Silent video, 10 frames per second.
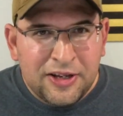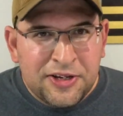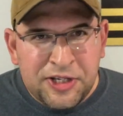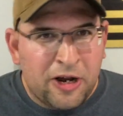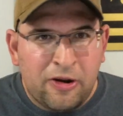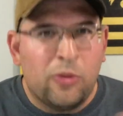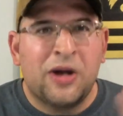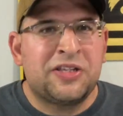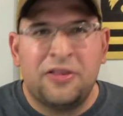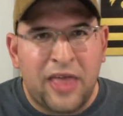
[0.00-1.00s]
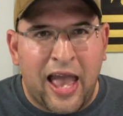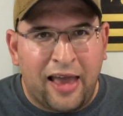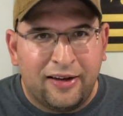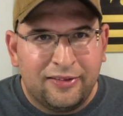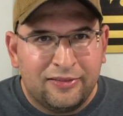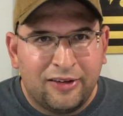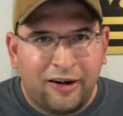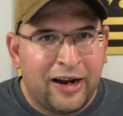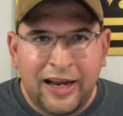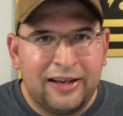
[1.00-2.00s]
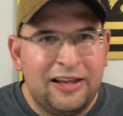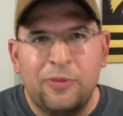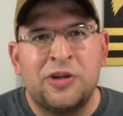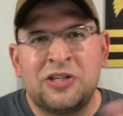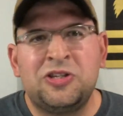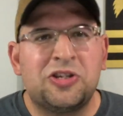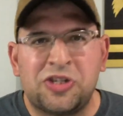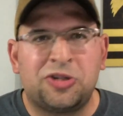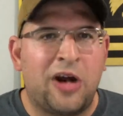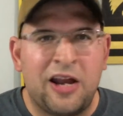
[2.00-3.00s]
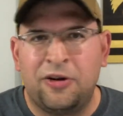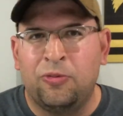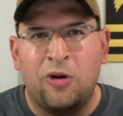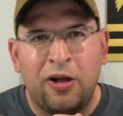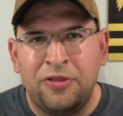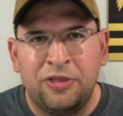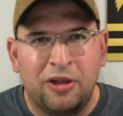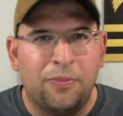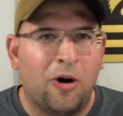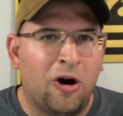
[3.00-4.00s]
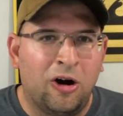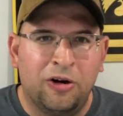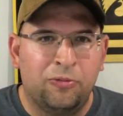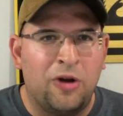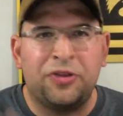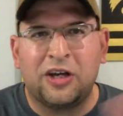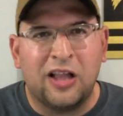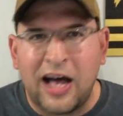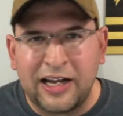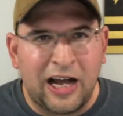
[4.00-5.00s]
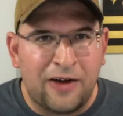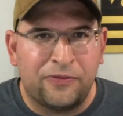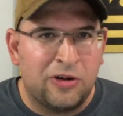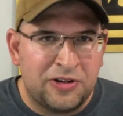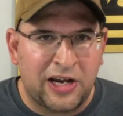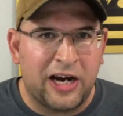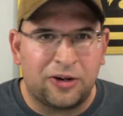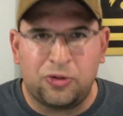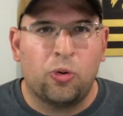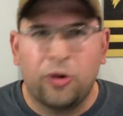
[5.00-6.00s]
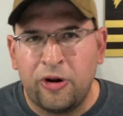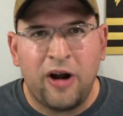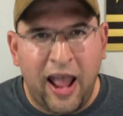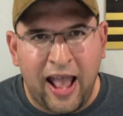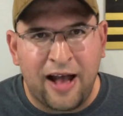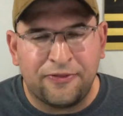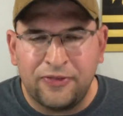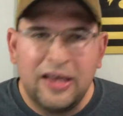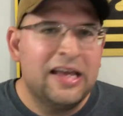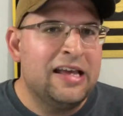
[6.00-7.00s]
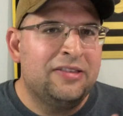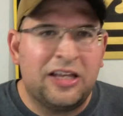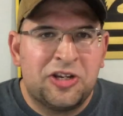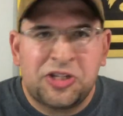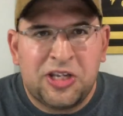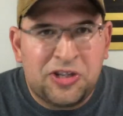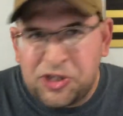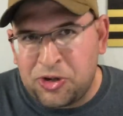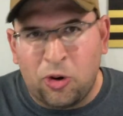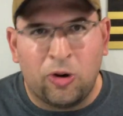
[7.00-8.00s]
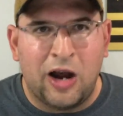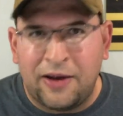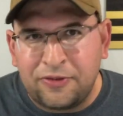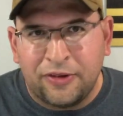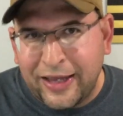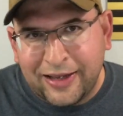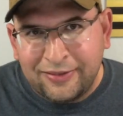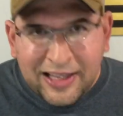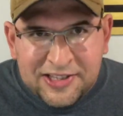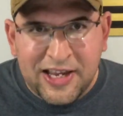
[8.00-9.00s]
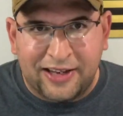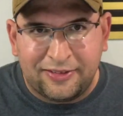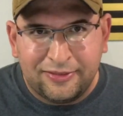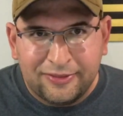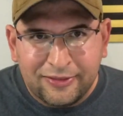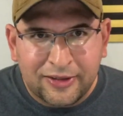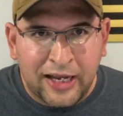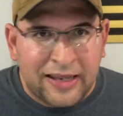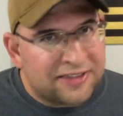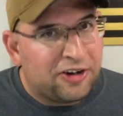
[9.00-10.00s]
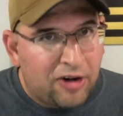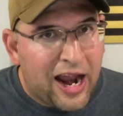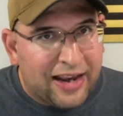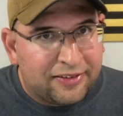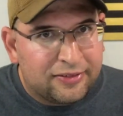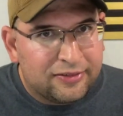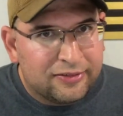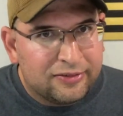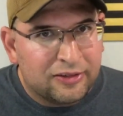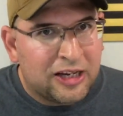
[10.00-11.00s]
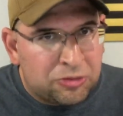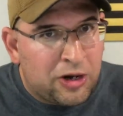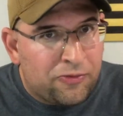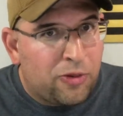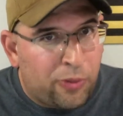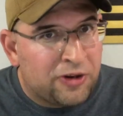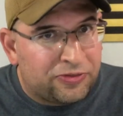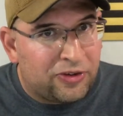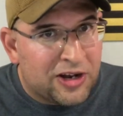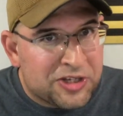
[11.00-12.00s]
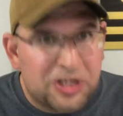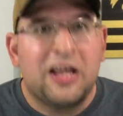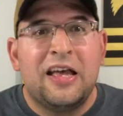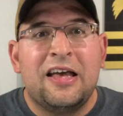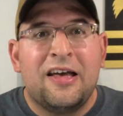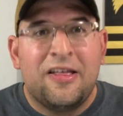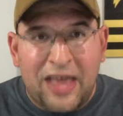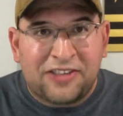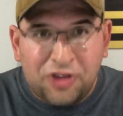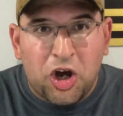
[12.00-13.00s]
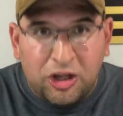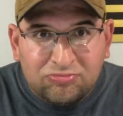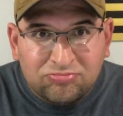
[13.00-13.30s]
So it wasn't that. All right, he wasn't just trying to run the ball and run the clock out for an entire quarter and a half. They just didn't score after that. That's it. Okay, that's all right. Okay, 24 points for us. That's good.